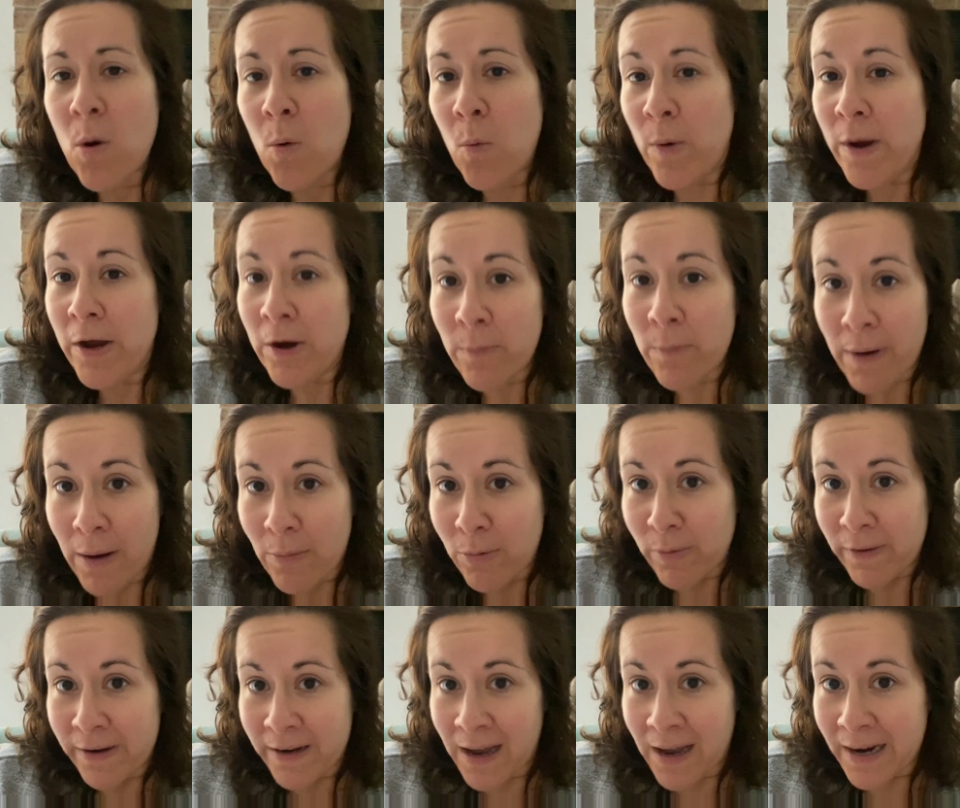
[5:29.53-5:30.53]
we are
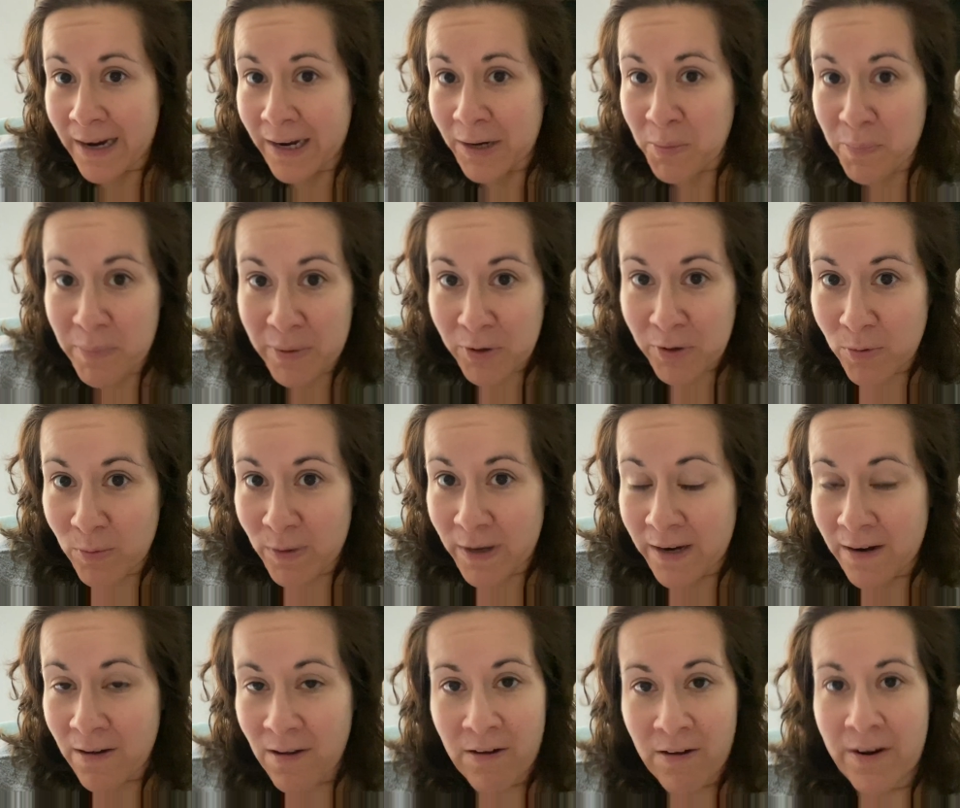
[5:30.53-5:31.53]
probably not going to build
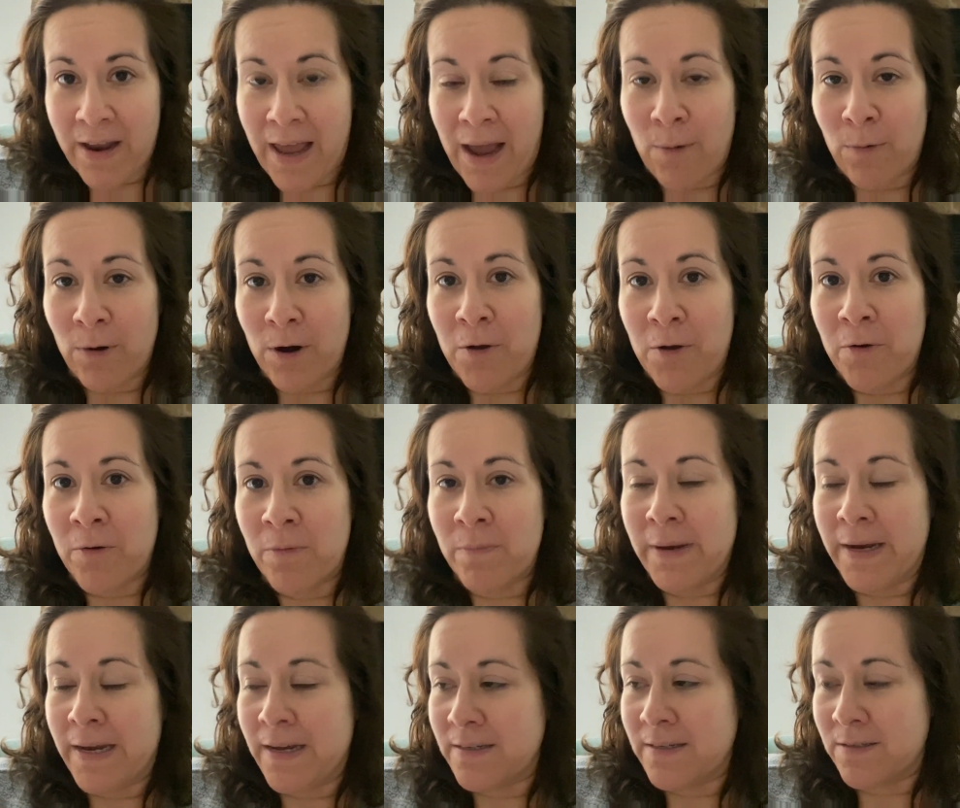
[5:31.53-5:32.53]
one on our own
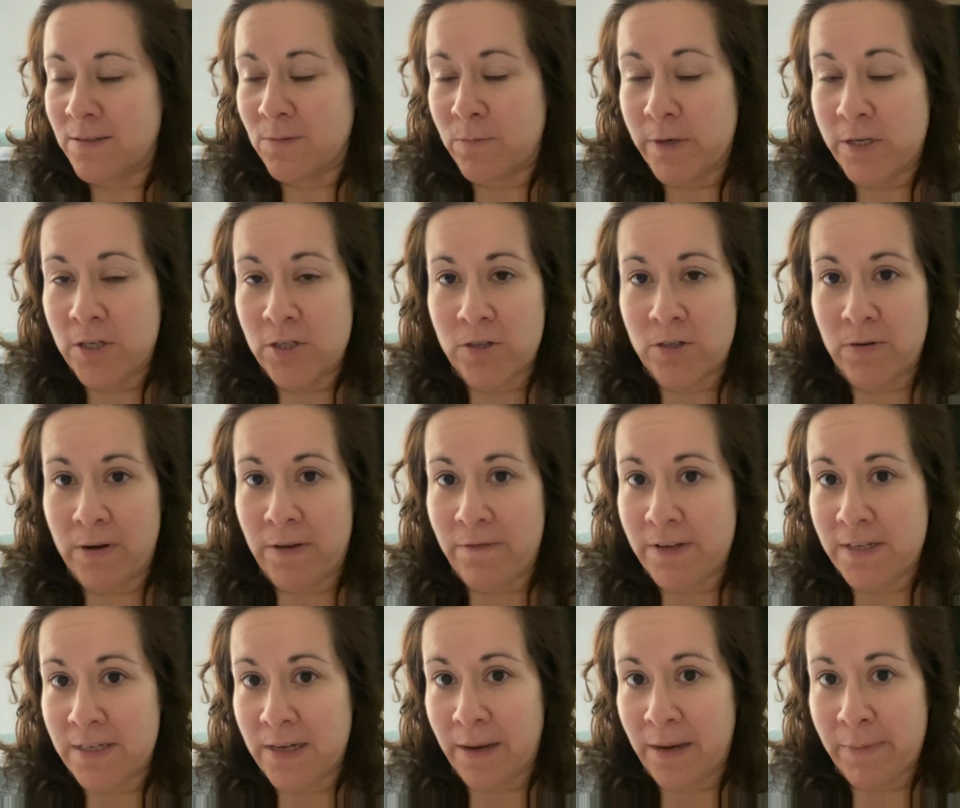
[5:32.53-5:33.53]
because we just don't have
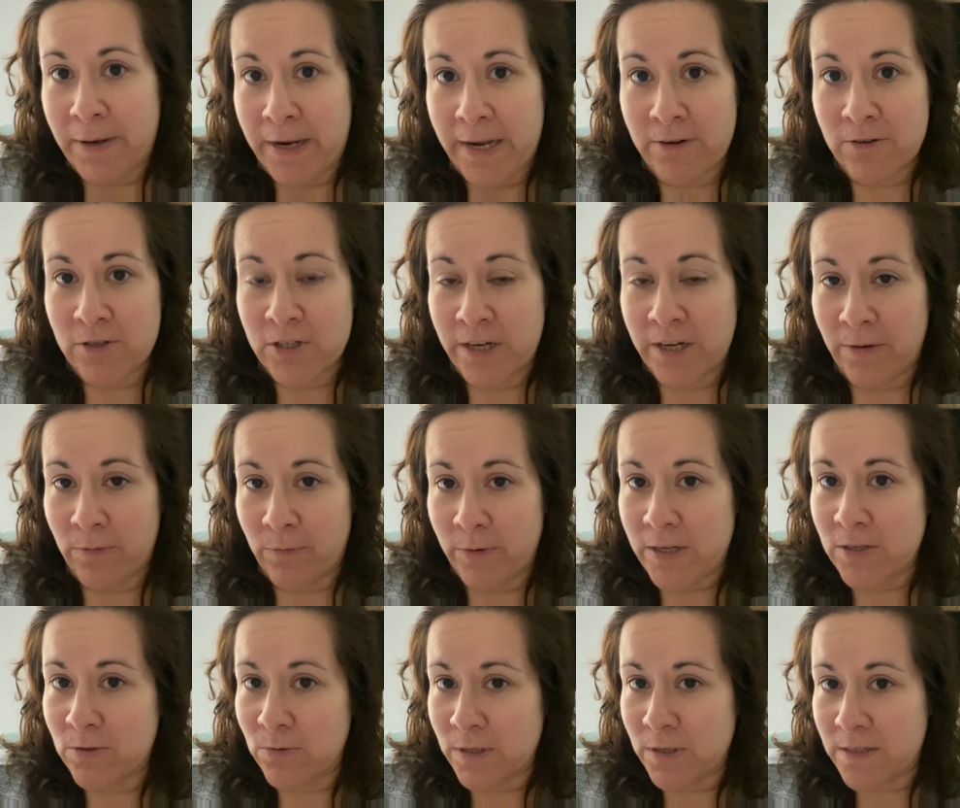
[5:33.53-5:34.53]
the time and energy and
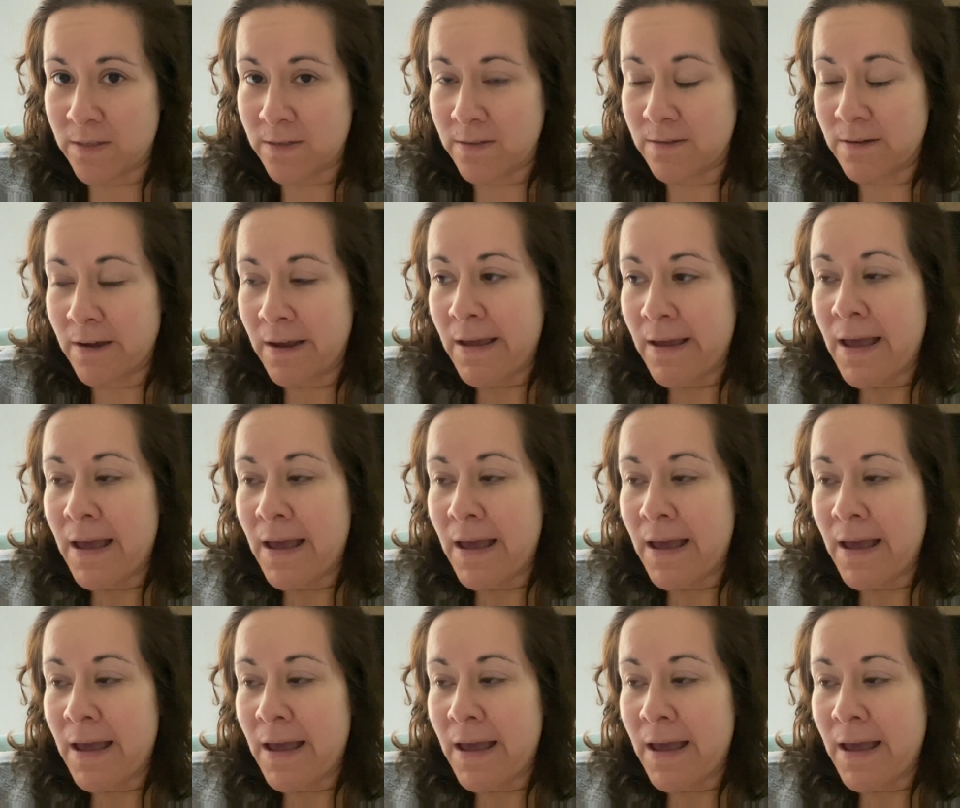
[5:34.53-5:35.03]
resources.